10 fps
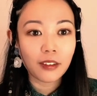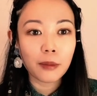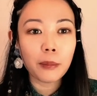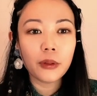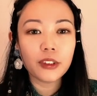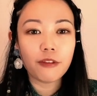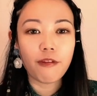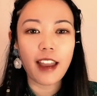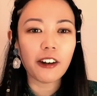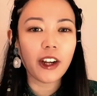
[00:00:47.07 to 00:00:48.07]
the moon's
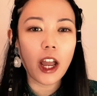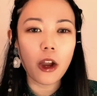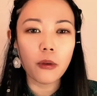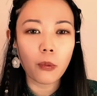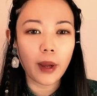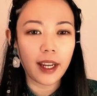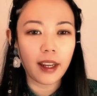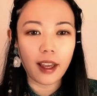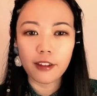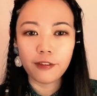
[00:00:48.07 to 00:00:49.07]
very own
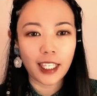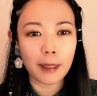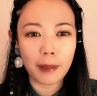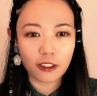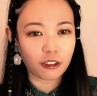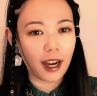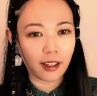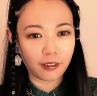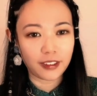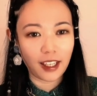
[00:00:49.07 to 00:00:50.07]
way of keeping
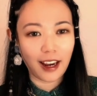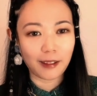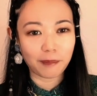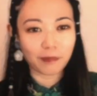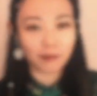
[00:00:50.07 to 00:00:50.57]
track of time.